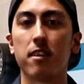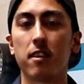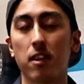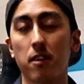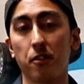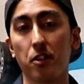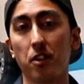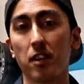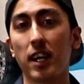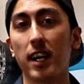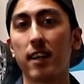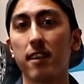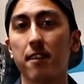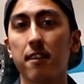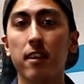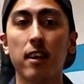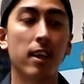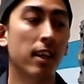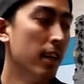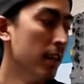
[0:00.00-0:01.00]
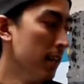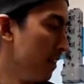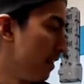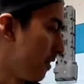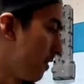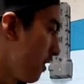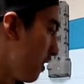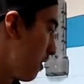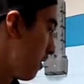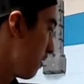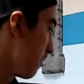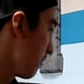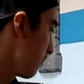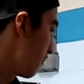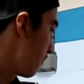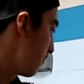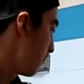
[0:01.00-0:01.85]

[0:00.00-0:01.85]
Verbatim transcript: to cover your ass. So